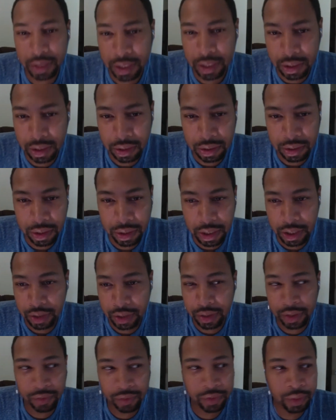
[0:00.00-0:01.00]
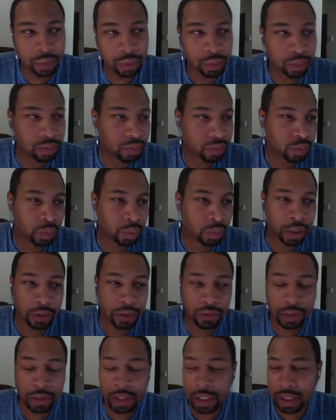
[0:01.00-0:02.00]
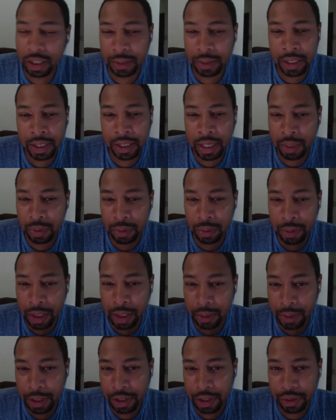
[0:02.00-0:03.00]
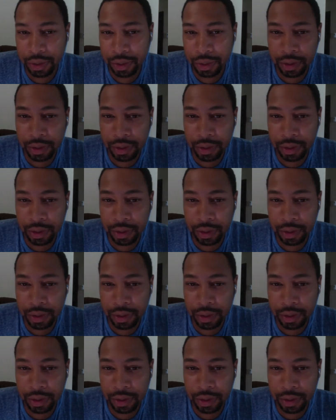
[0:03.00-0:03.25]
And you know, if it weren't for them, then I wouldn't be able to do it.